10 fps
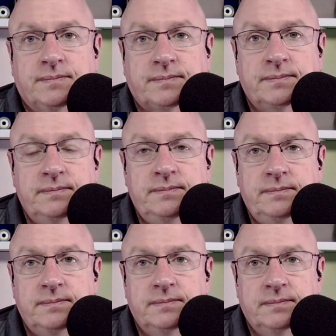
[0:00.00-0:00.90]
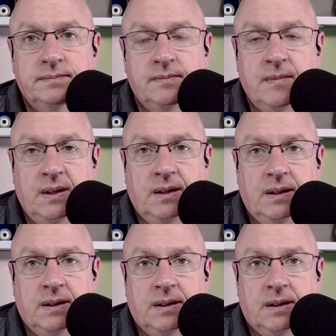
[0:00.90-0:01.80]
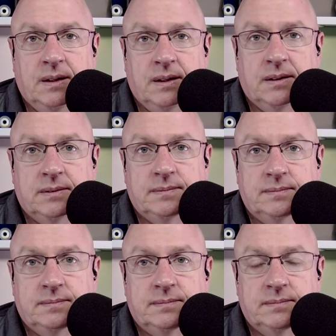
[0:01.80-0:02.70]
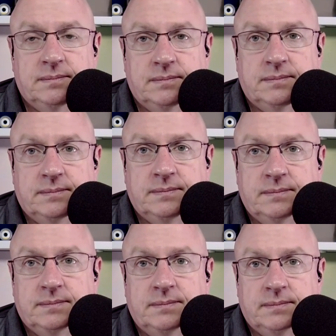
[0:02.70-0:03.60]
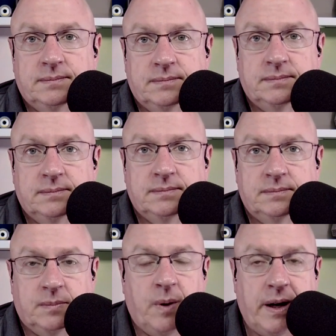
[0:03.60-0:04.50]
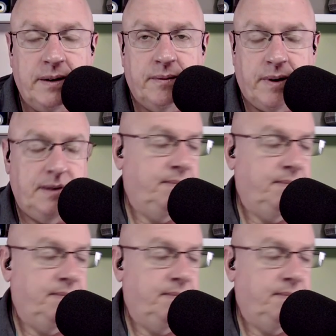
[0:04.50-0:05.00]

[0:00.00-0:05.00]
locked down. I mean, I I don't really have to. Right, so right.